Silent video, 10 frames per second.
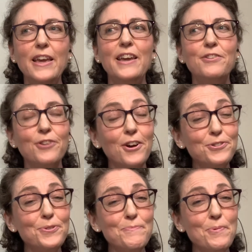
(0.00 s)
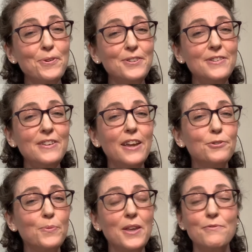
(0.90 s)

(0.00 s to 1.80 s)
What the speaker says: It's also important, as we have